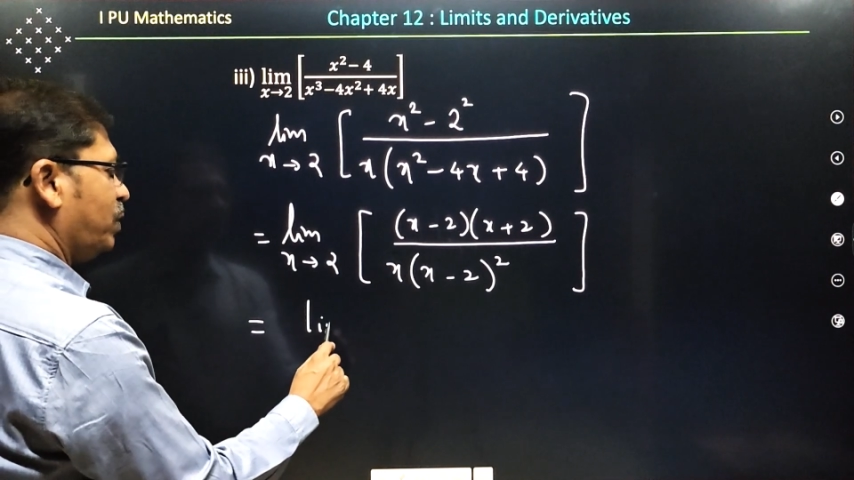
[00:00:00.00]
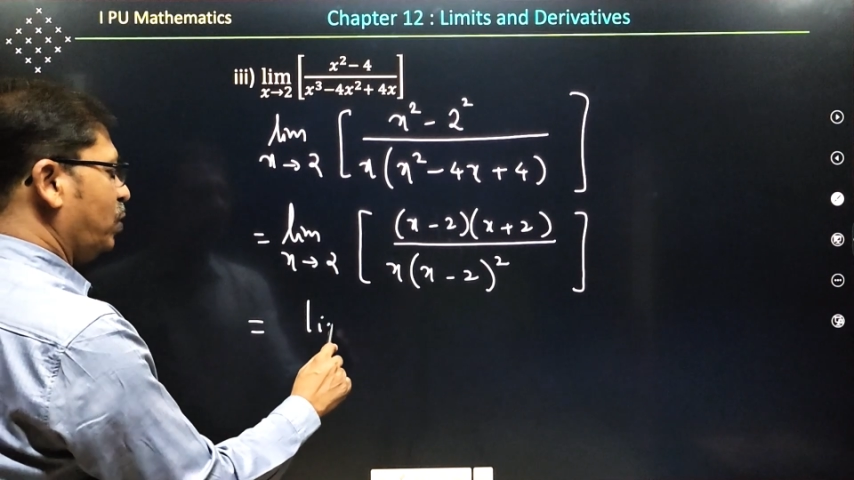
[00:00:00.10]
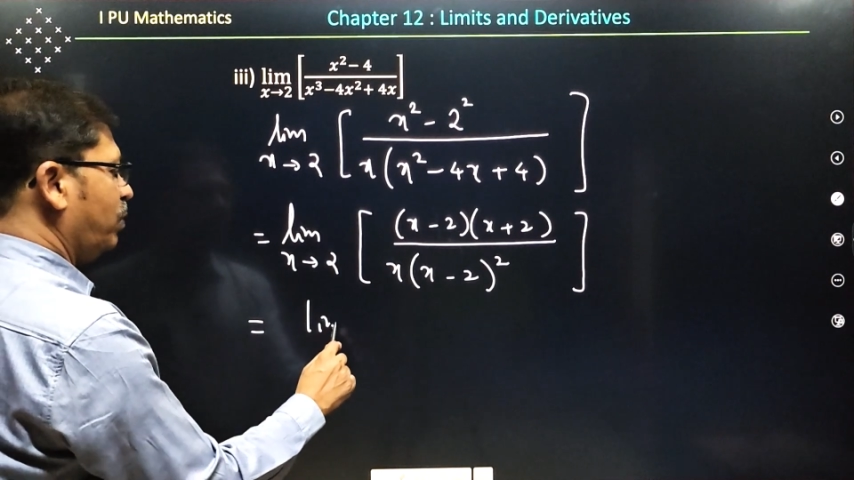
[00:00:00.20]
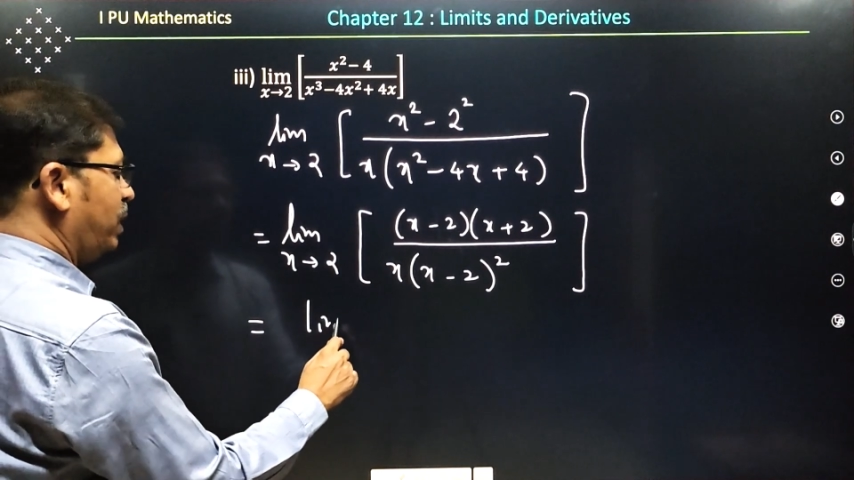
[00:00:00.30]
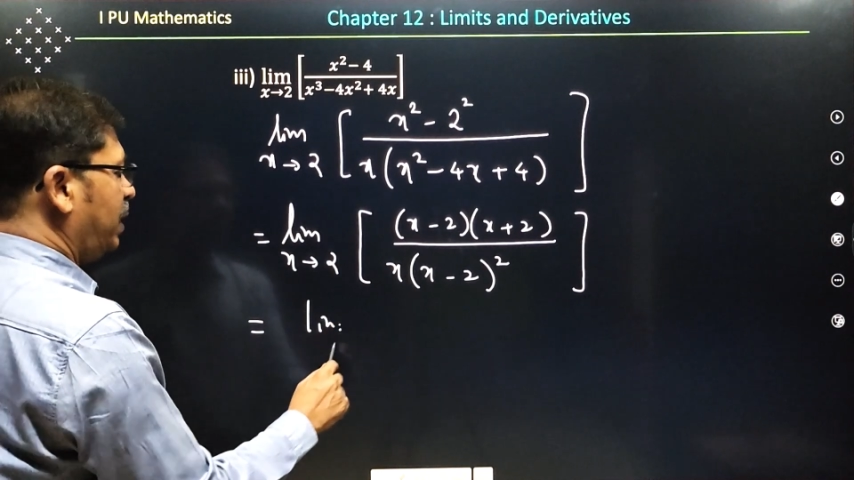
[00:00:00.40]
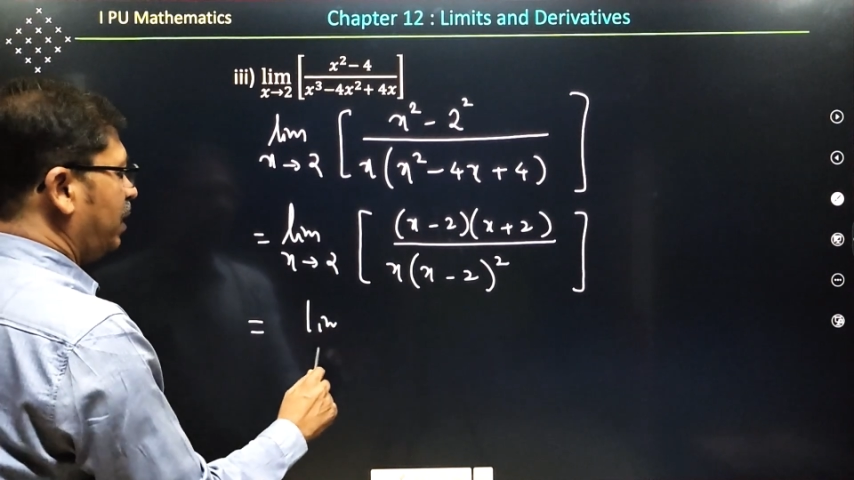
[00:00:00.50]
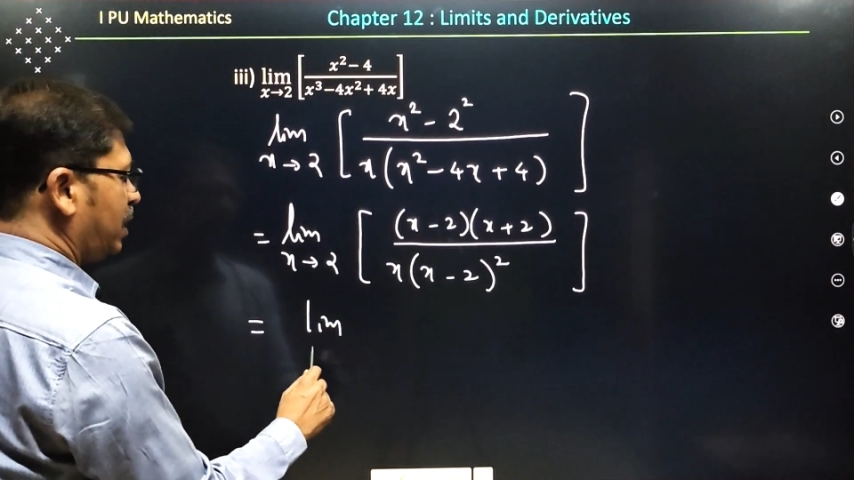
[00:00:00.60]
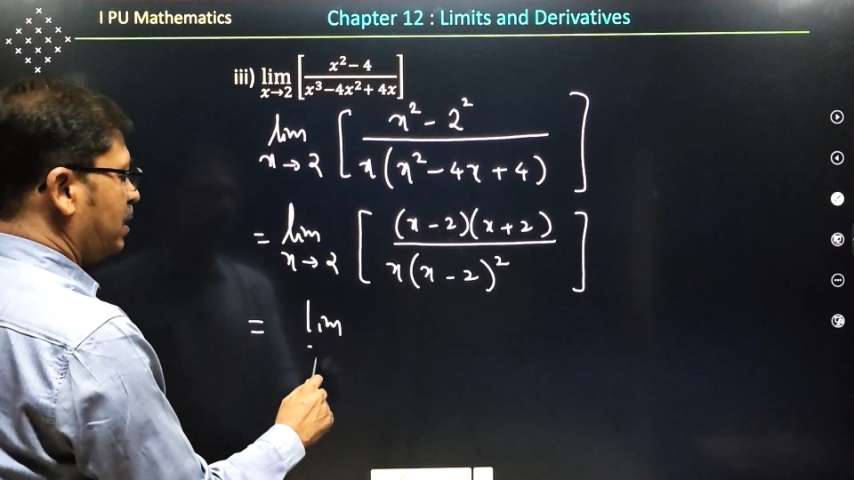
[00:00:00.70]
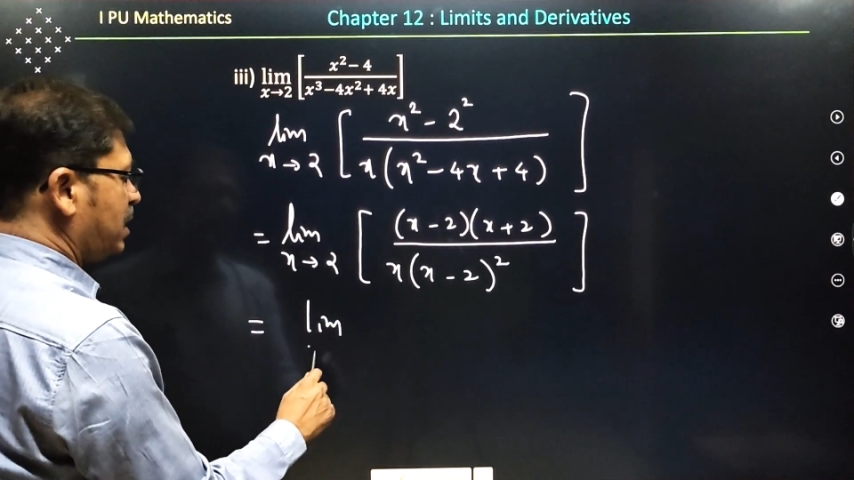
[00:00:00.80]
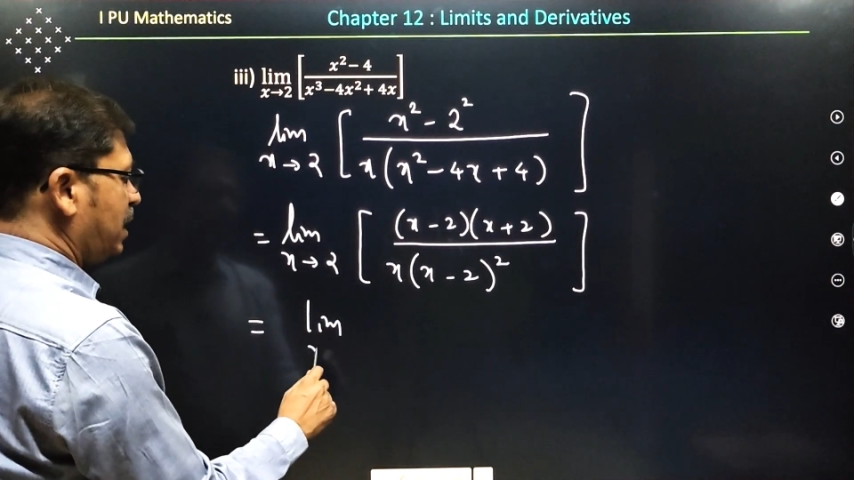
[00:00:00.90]
the numerator
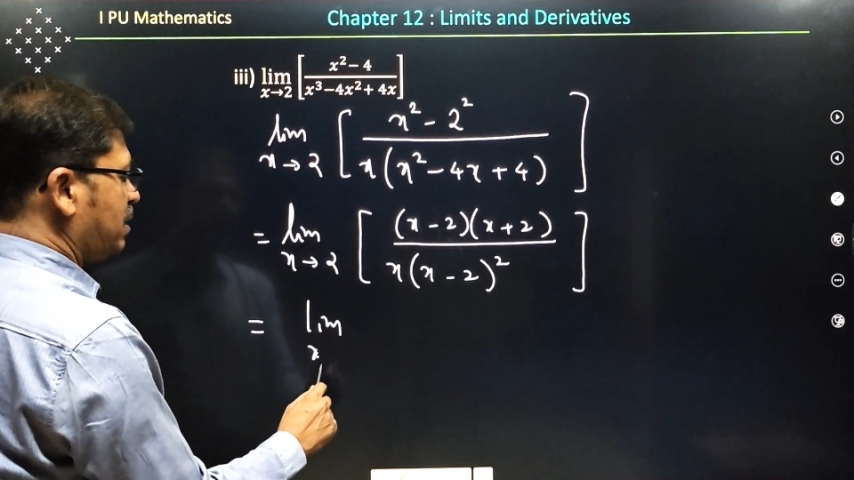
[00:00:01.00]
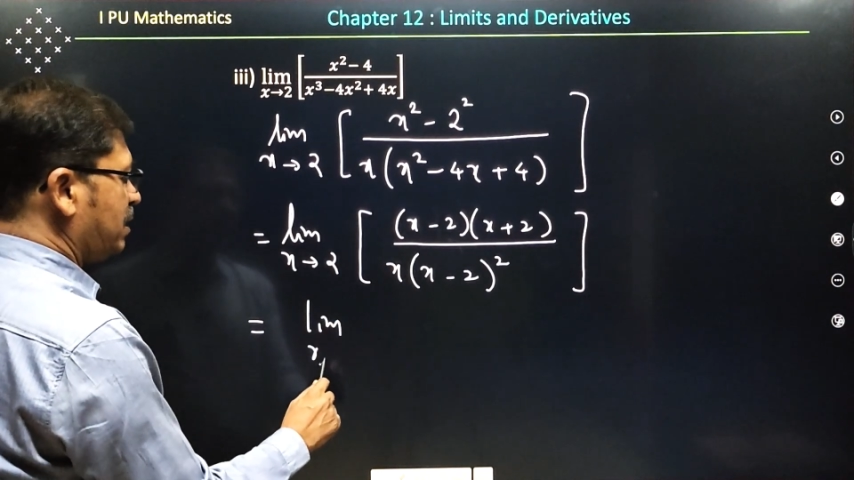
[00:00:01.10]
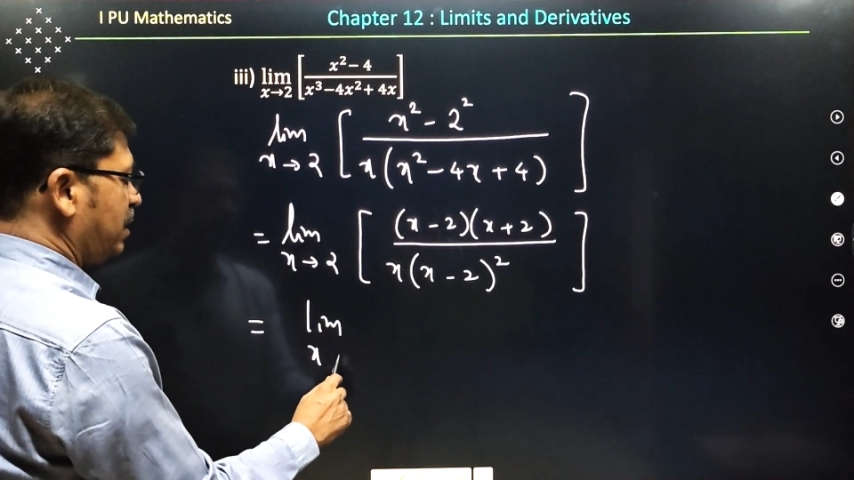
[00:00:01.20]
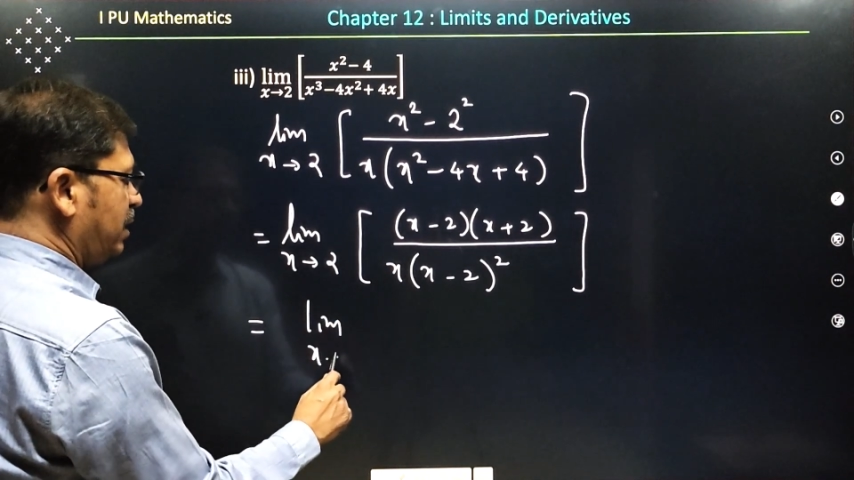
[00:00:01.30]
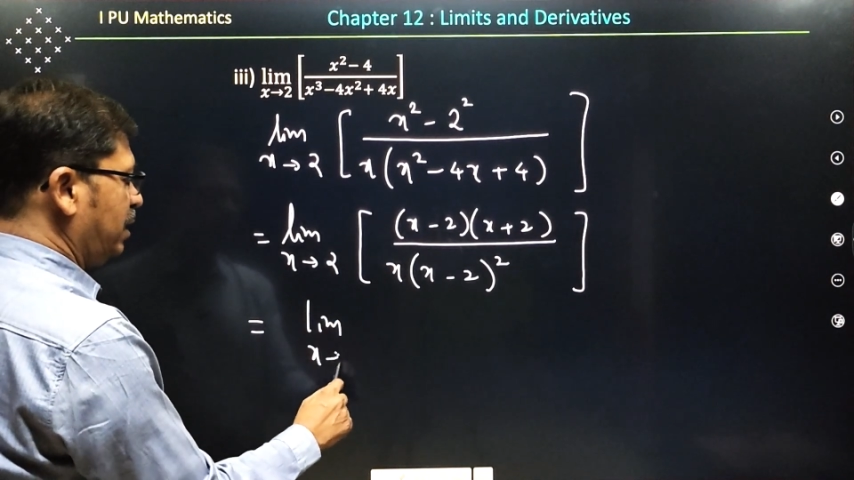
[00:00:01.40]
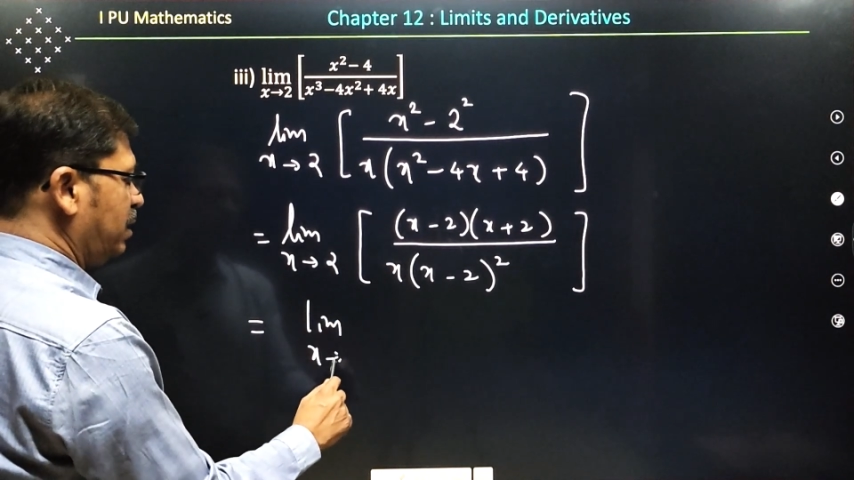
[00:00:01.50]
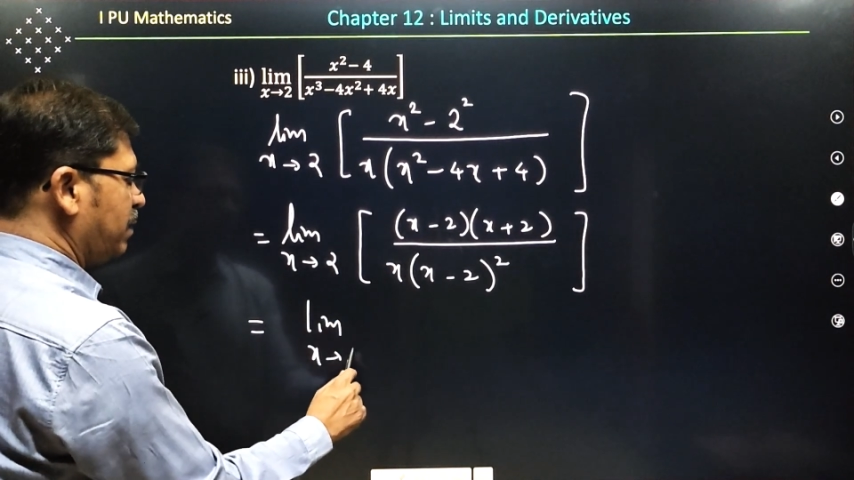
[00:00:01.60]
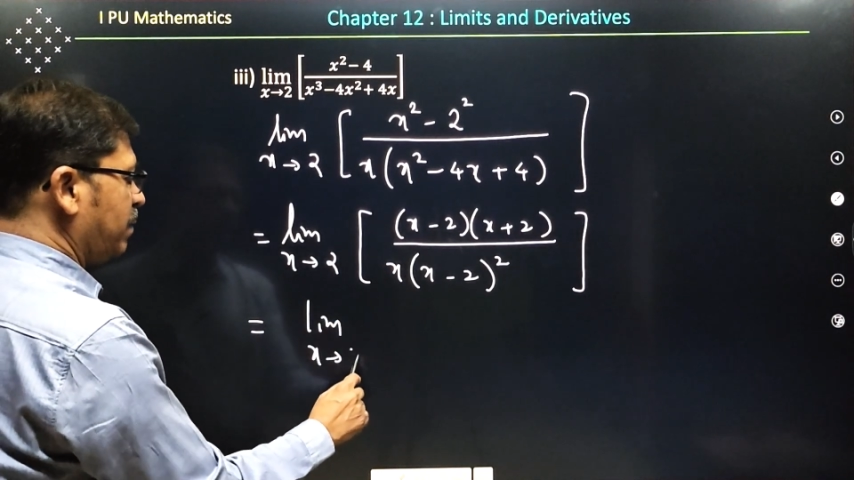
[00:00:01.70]
gets cancelled here.